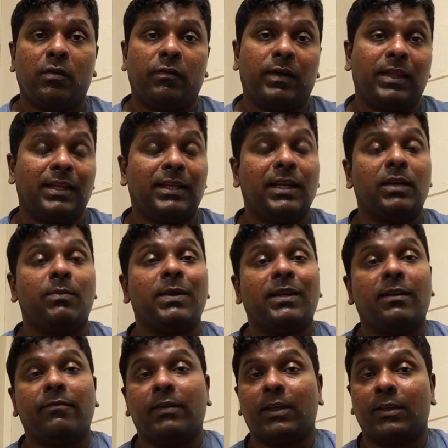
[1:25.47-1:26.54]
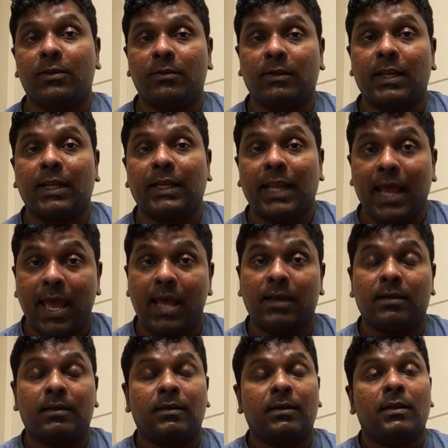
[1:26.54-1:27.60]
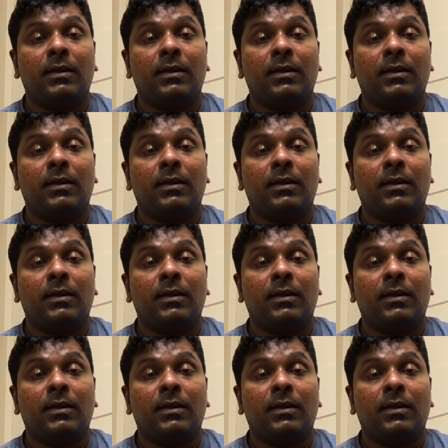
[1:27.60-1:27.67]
for the treatment of acute attack